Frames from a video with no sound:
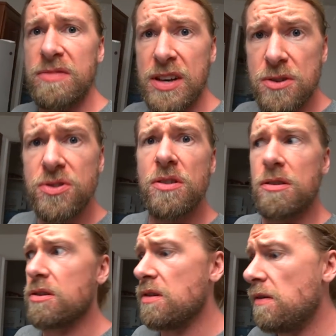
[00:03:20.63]
Those
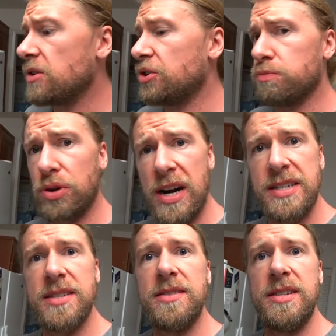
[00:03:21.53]
are
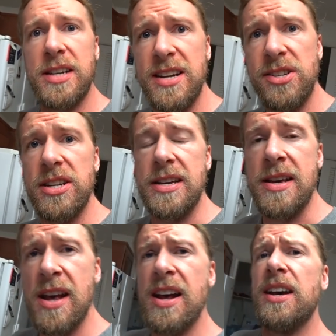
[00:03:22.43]
surprisingly tasty.
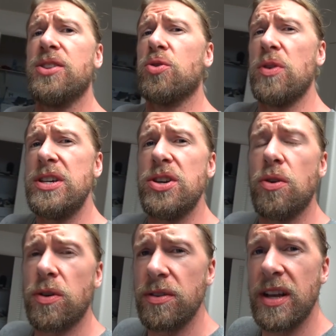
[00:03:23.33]
The Greek
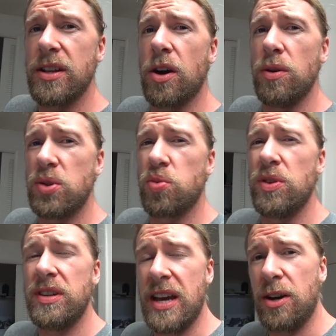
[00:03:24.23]
yogurt and the oats
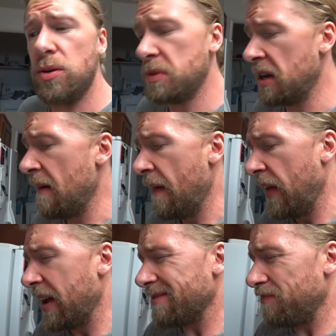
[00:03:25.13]
really helped.
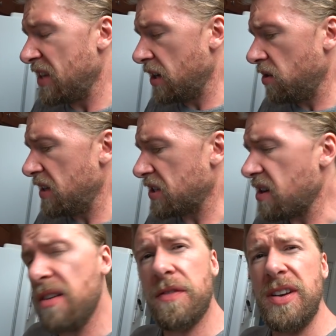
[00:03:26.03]
You know, it's
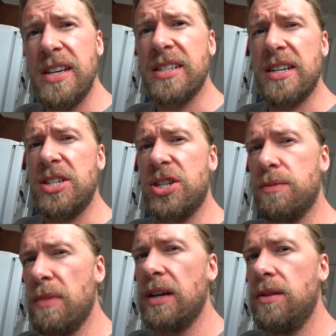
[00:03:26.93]
kind of funny because I
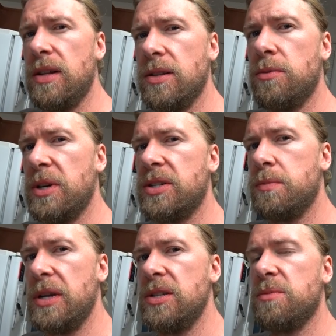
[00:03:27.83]
smell a little bit of
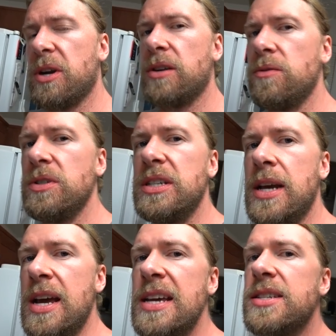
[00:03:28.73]
spinach, but I don't really
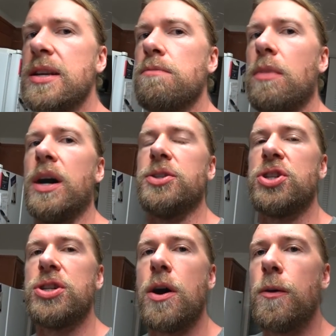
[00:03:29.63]
taste it much.
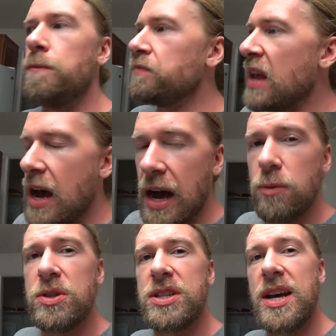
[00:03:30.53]
So I
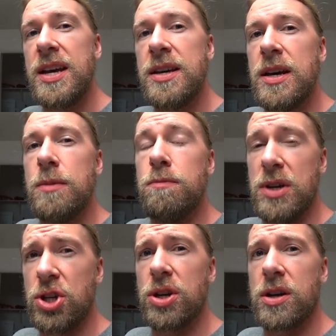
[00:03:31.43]
would say
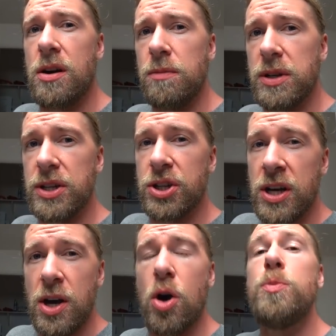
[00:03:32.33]
mission accomplished.
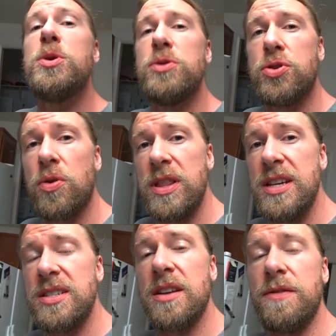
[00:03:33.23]
Hope you enjoy
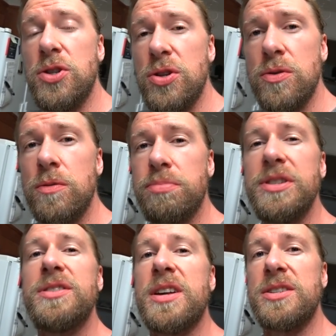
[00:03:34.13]
these, and if you do,
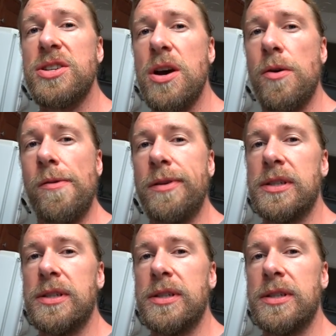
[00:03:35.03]
please let us know.